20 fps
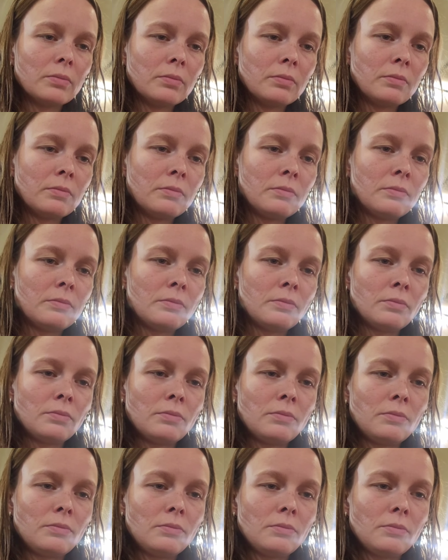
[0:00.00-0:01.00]

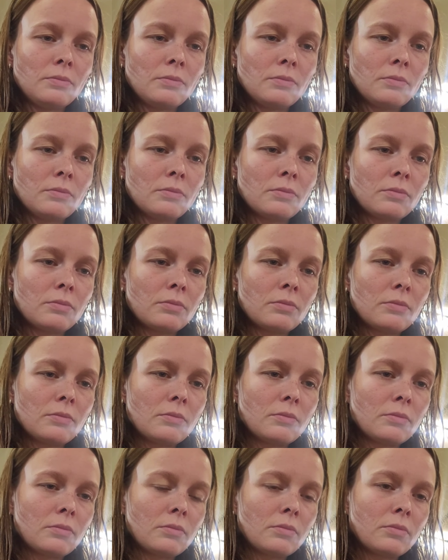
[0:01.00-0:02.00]

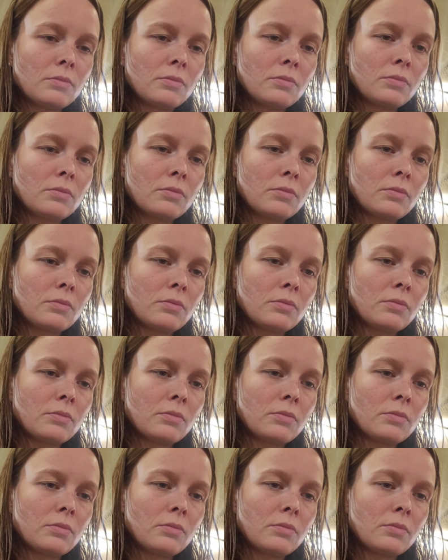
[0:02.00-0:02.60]
(no one is talking)